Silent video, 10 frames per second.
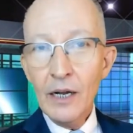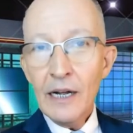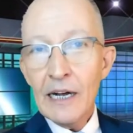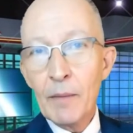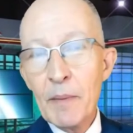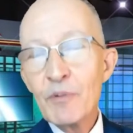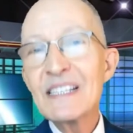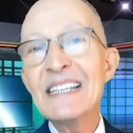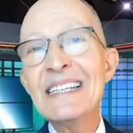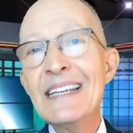I'll be
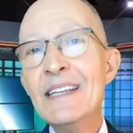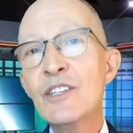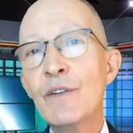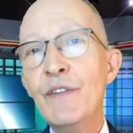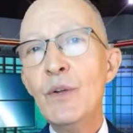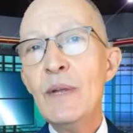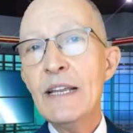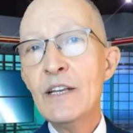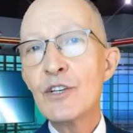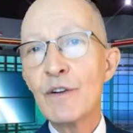presenting interview
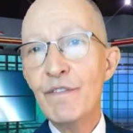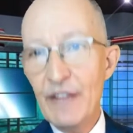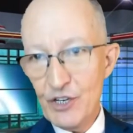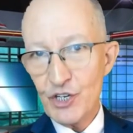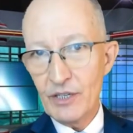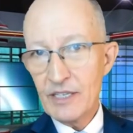intervention.